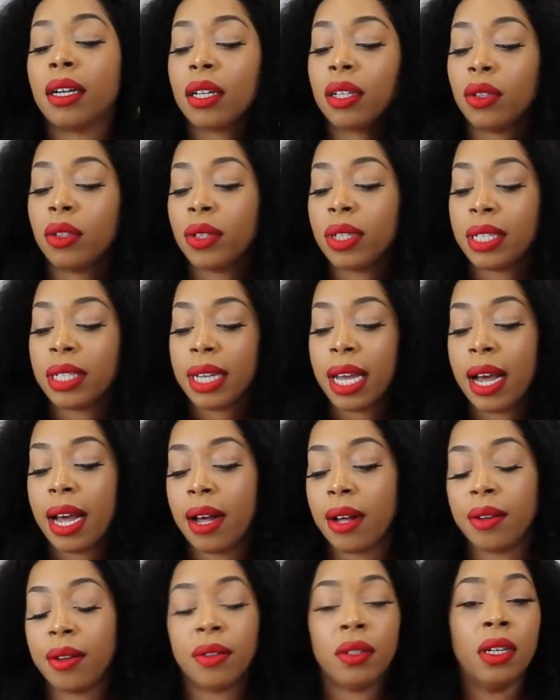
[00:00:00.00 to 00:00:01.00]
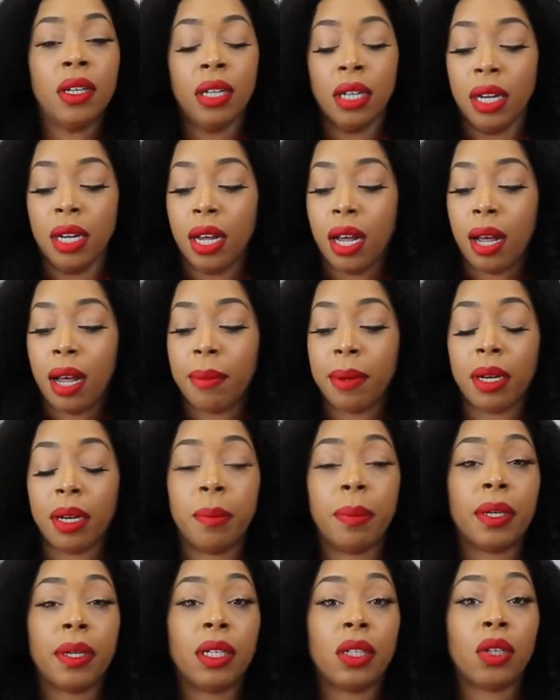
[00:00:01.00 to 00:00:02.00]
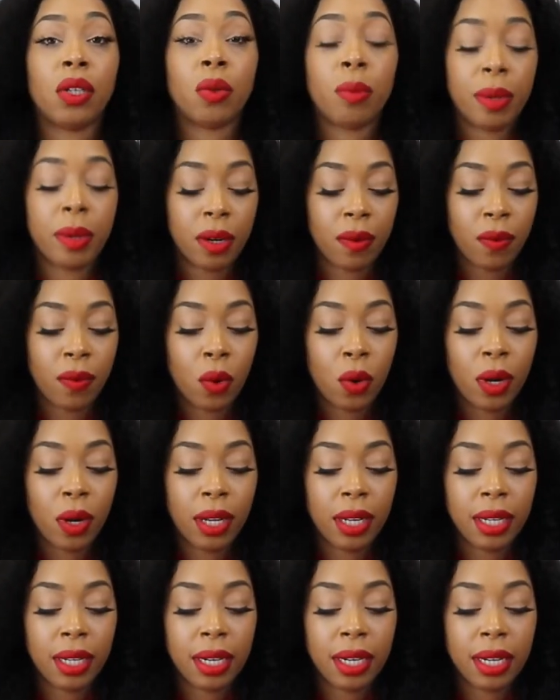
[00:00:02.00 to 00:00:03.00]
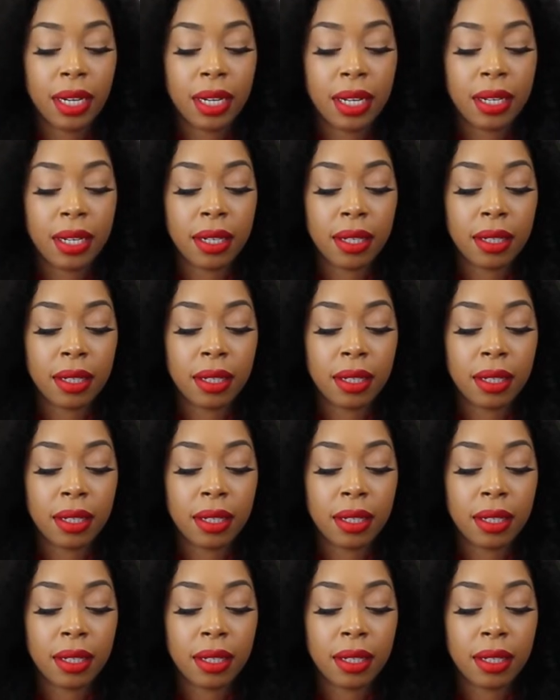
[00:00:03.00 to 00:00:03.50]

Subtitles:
glued it down, I'm gonna put a little bit of oil in it